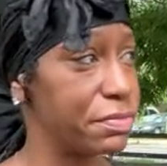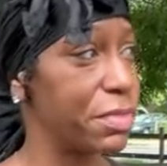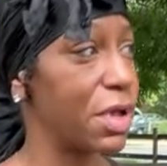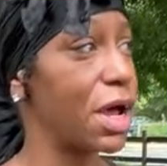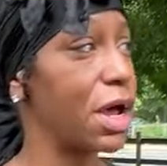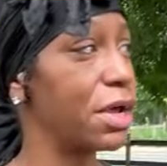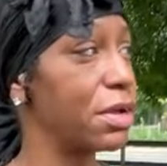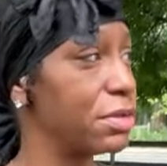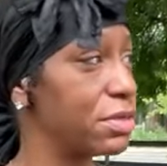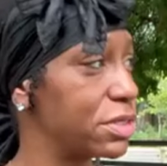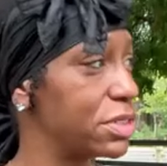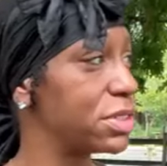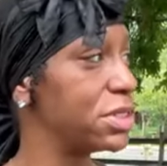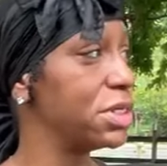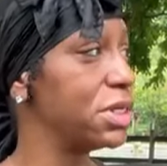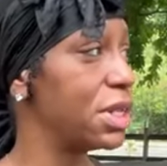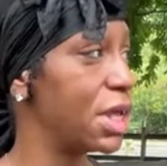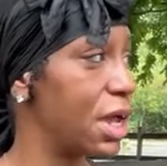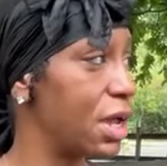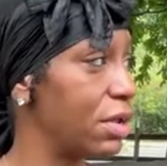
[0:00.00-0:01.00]
I
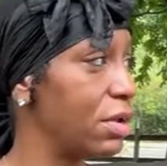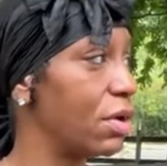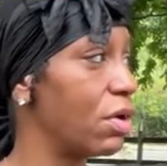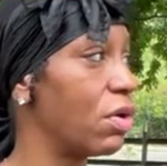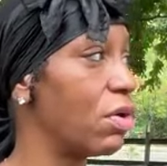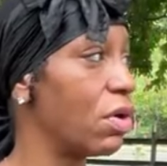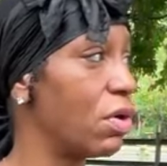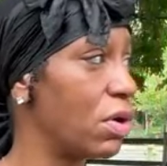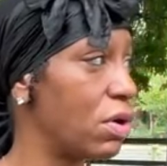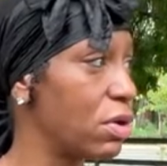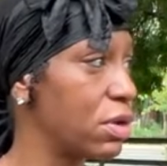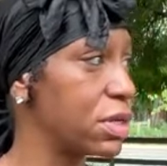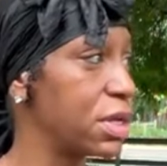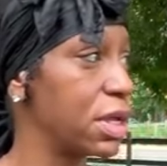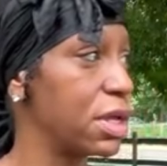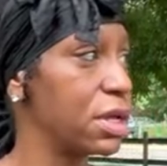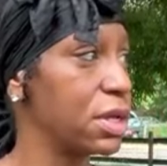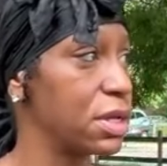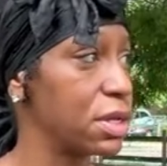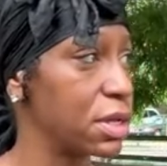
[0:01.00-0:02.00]
see that all
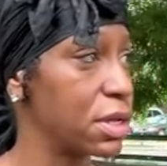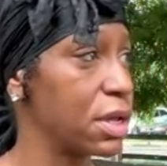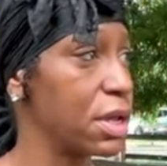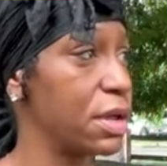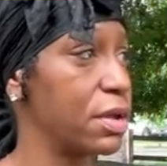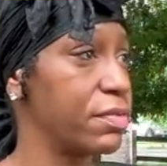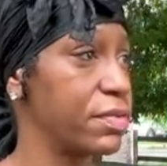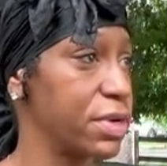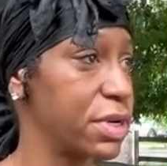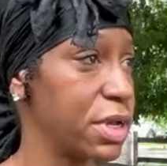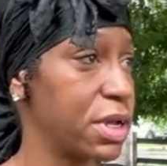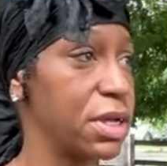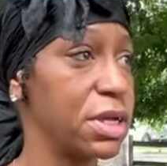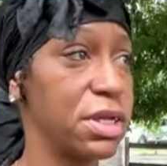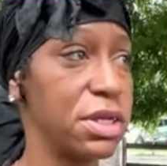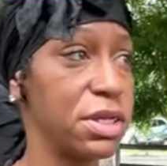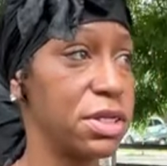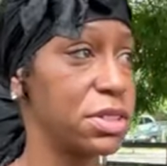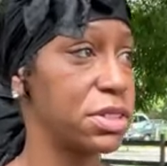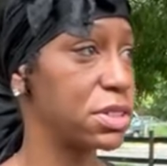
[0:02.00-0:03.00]
day, every day.
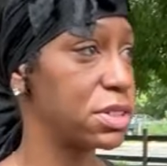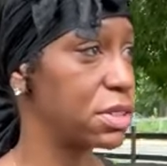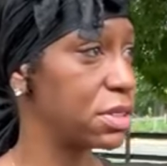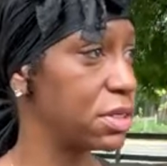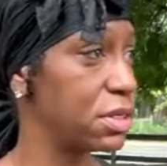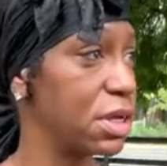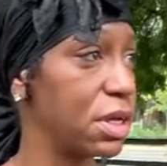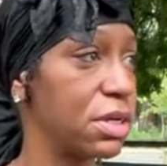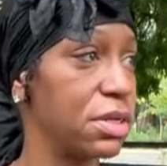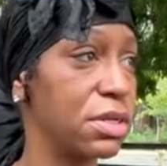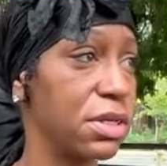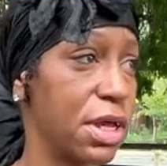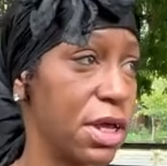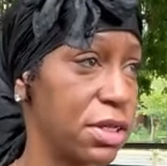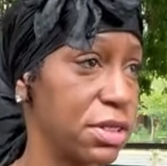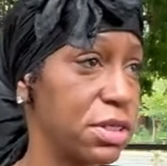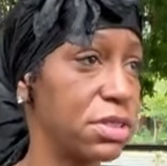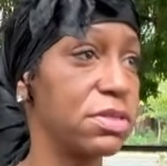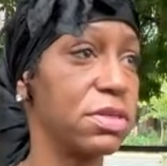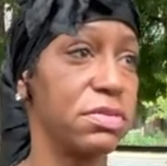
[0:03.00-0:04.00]
And this,
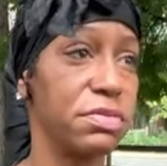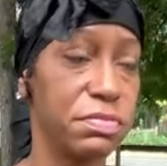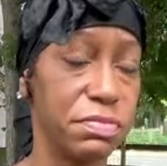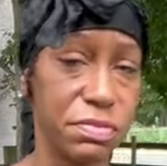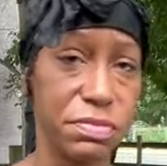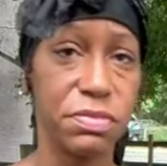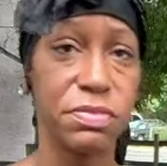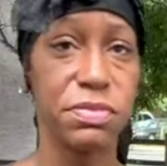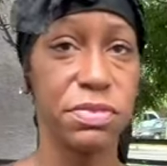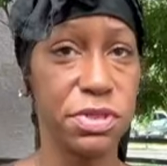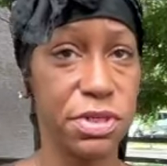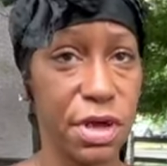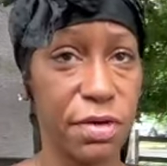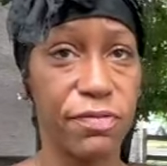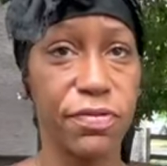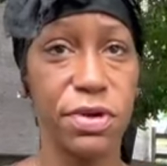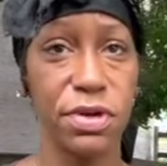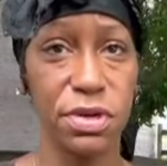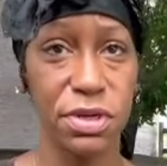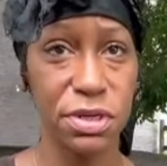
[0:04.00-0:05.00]
that's
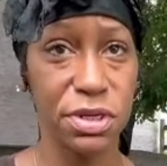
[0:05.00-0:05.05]
definitely.